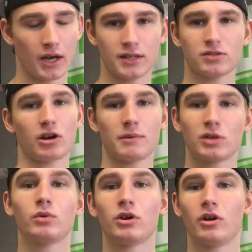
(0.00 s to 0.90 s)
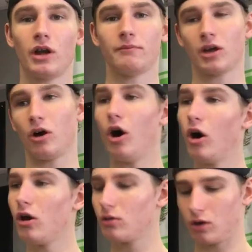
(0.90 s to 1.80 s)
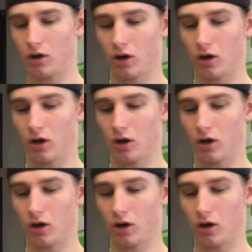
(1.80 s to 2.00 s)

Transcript: Instagram or Twitter and I'm like all